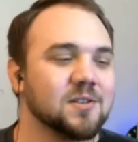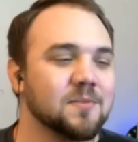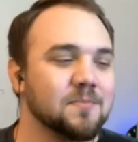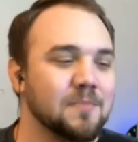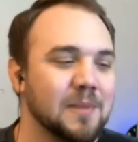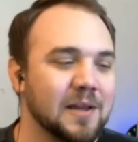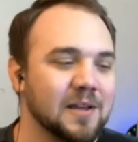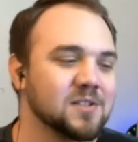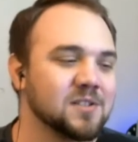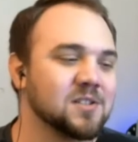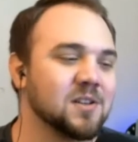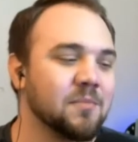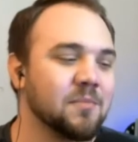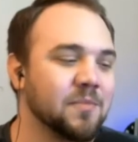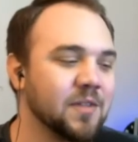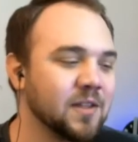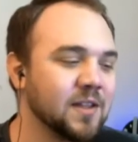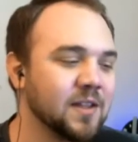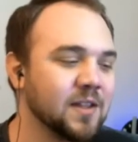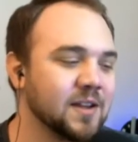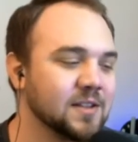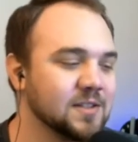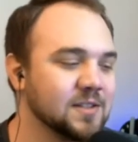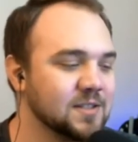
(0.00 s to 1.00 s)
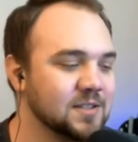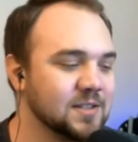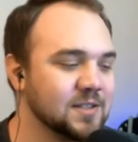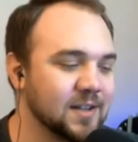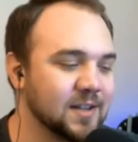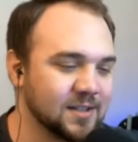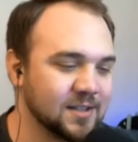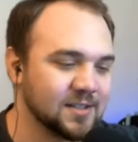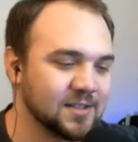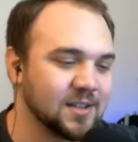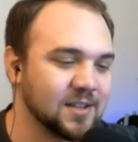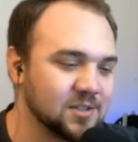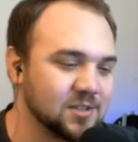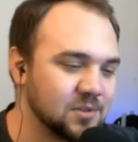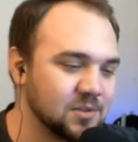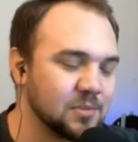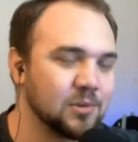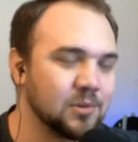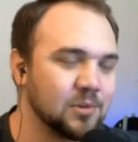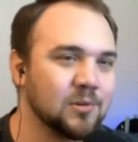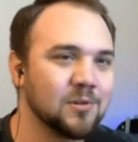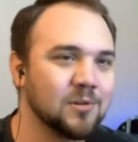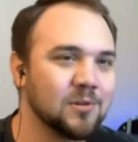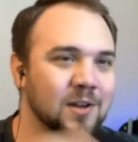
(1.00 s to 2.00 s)
to make something that's
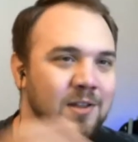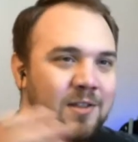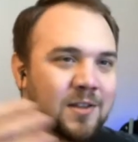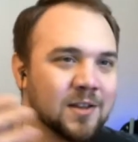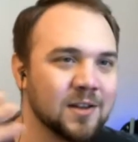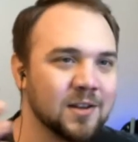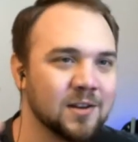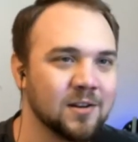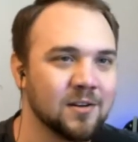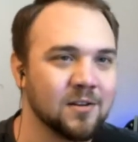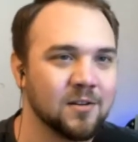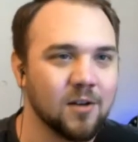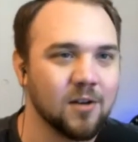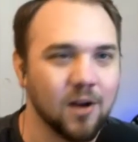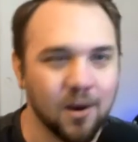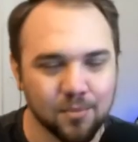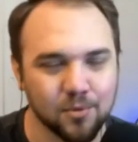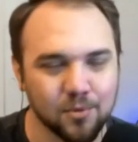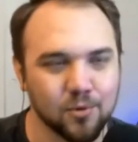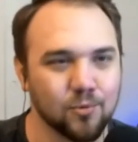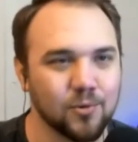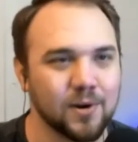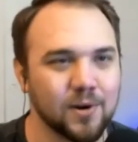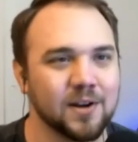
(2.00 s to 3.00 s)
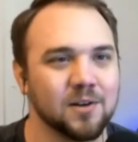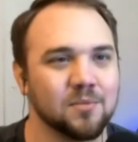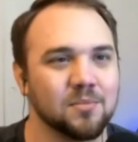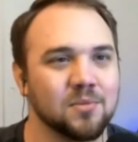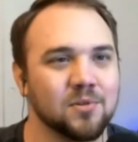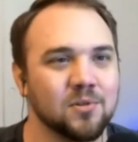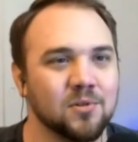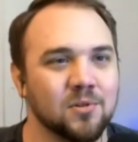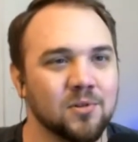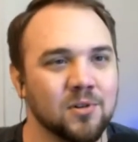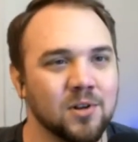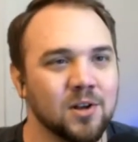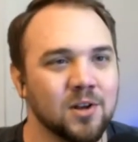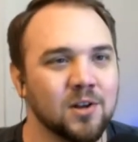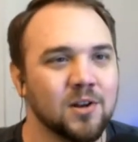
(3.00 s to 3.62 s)
accessible and then upgradable